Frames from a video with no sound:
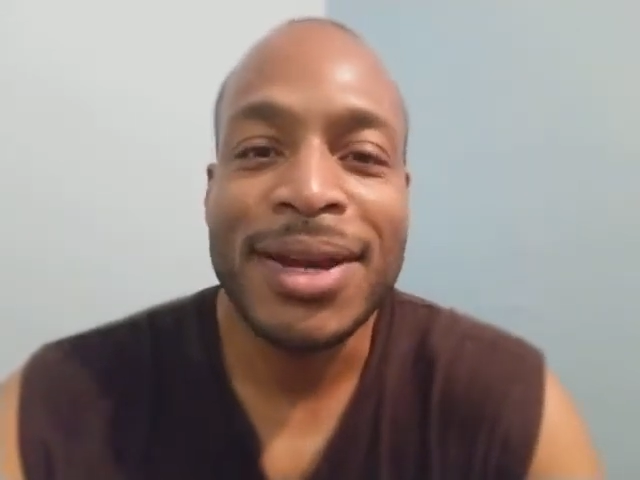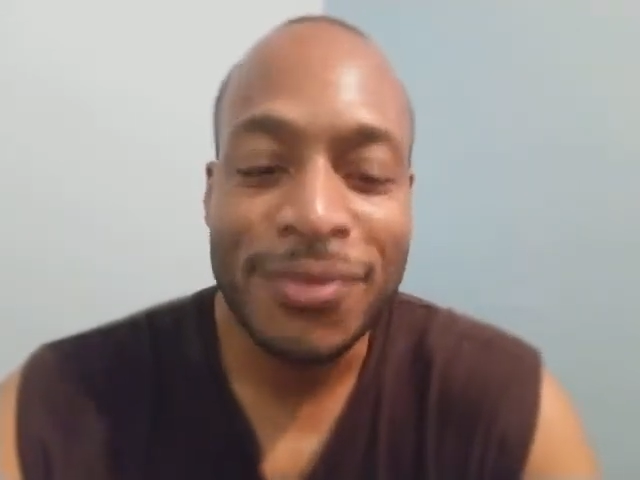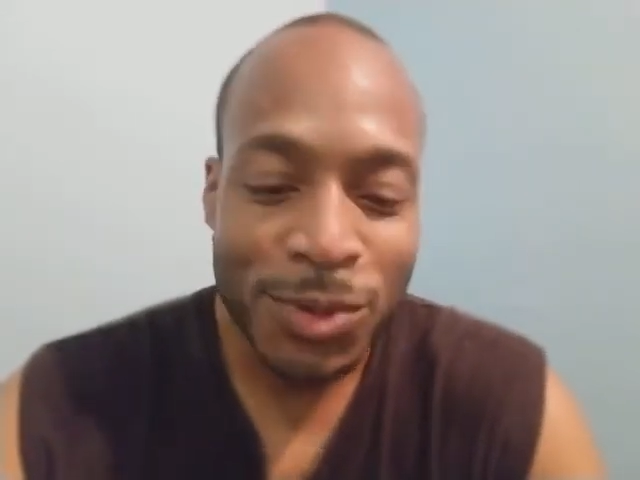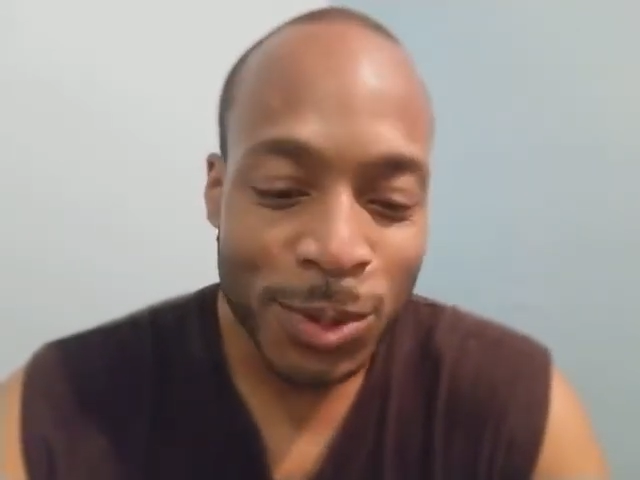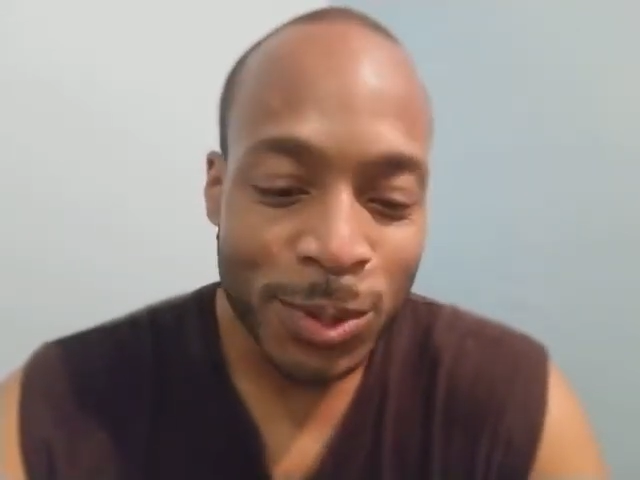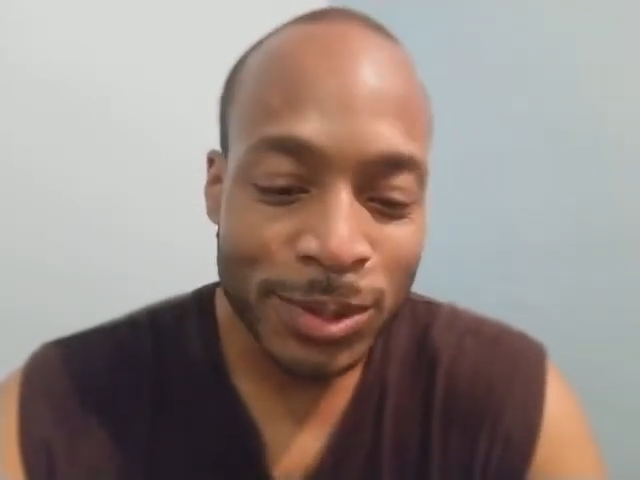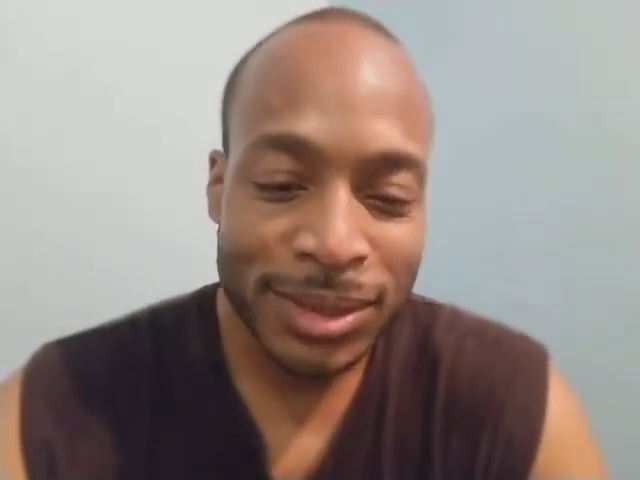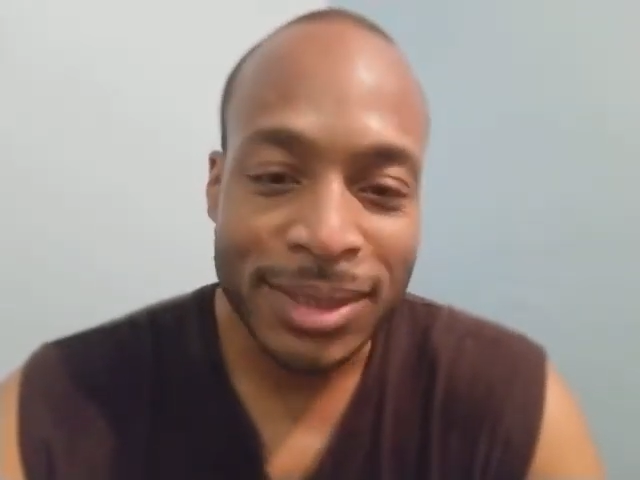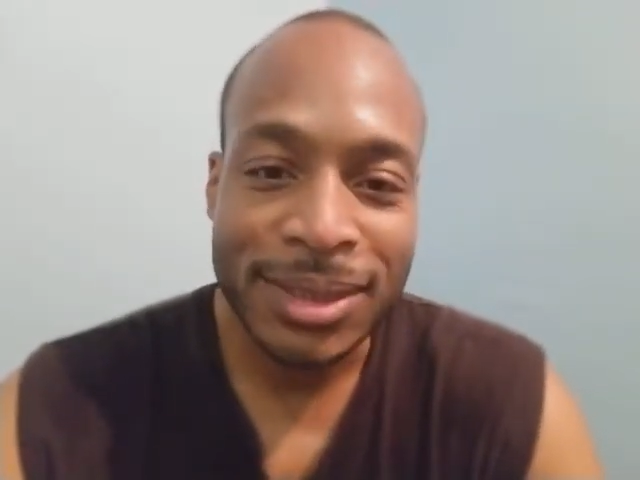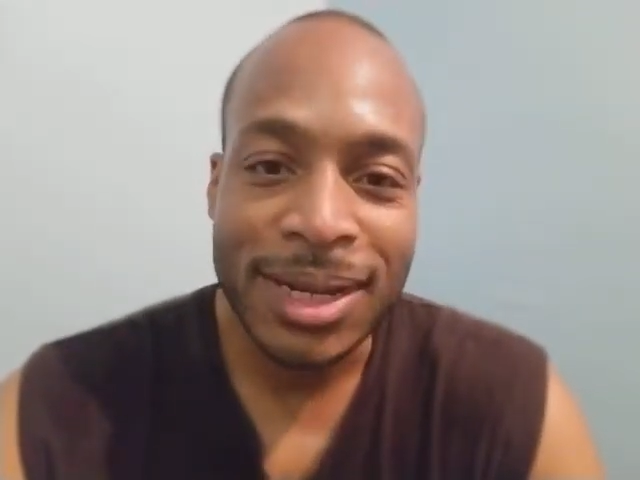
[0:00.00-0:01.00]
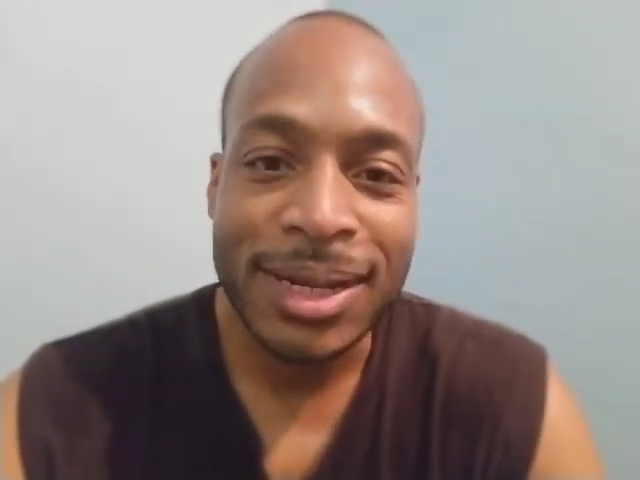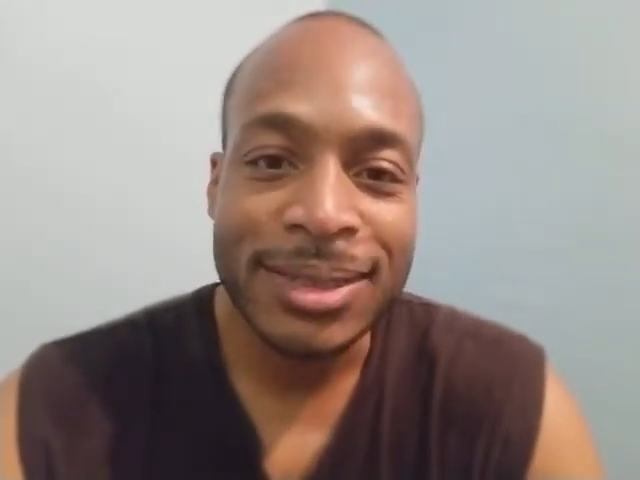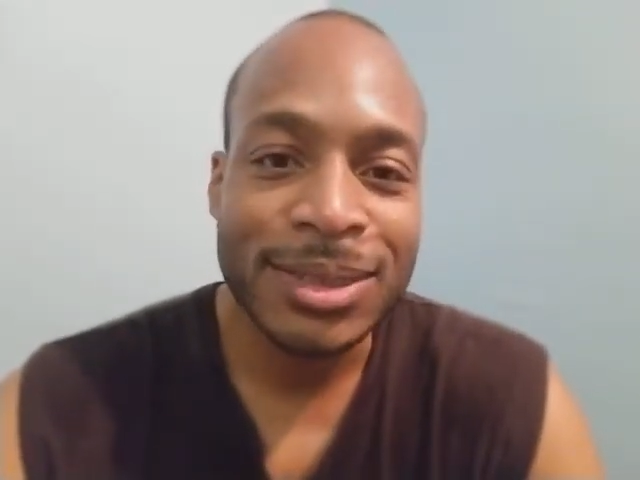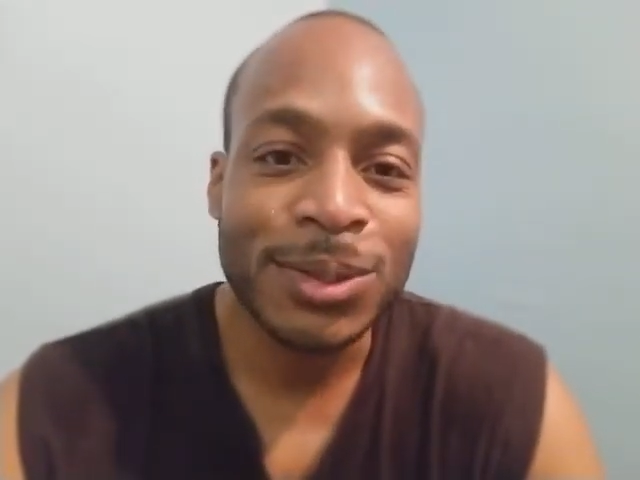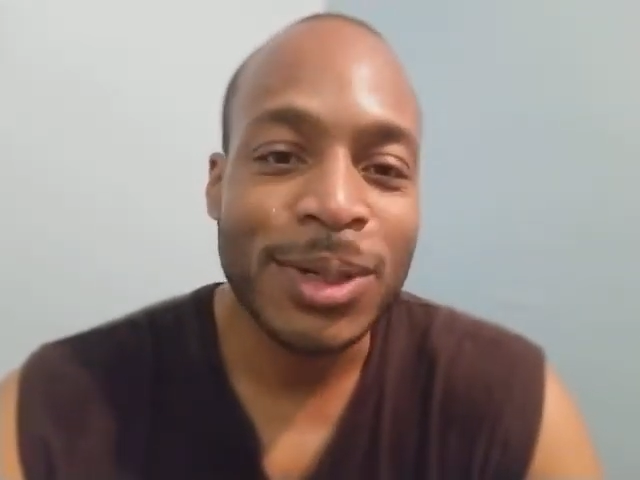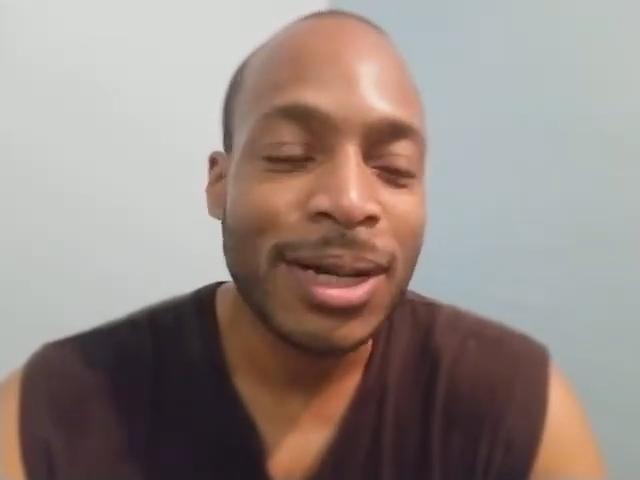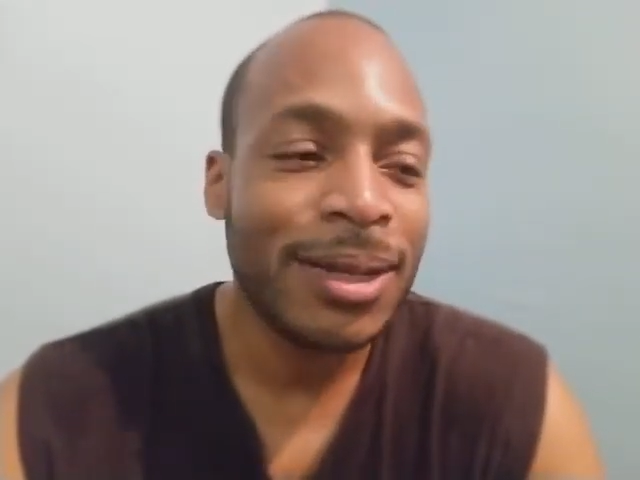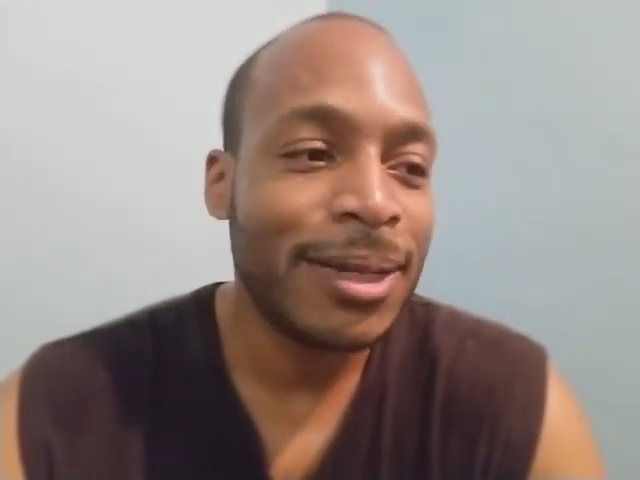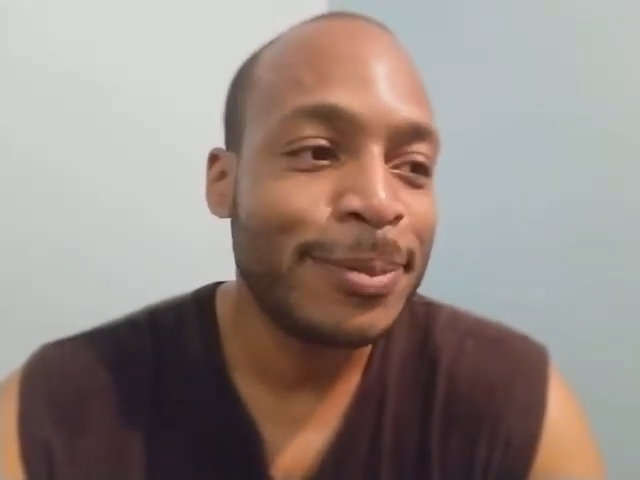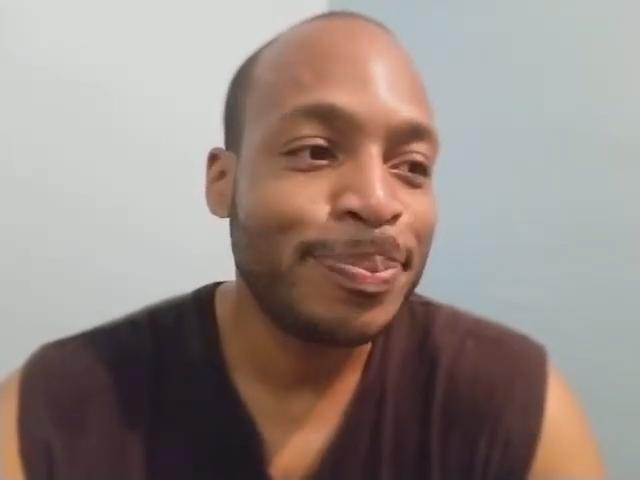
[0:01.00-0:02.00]
the rules, and uh, so
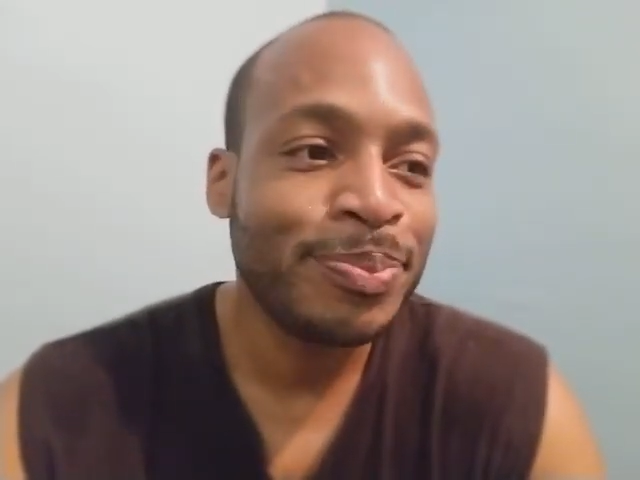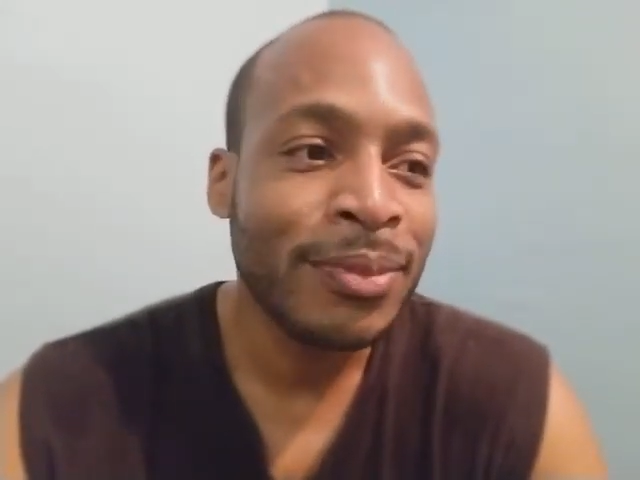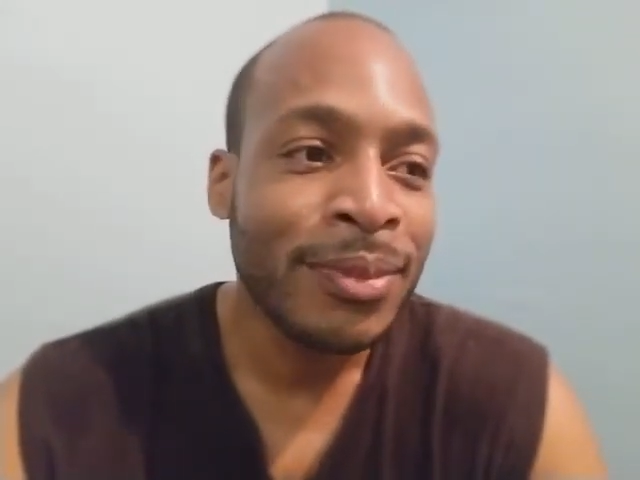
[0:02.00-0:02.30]
I'll um,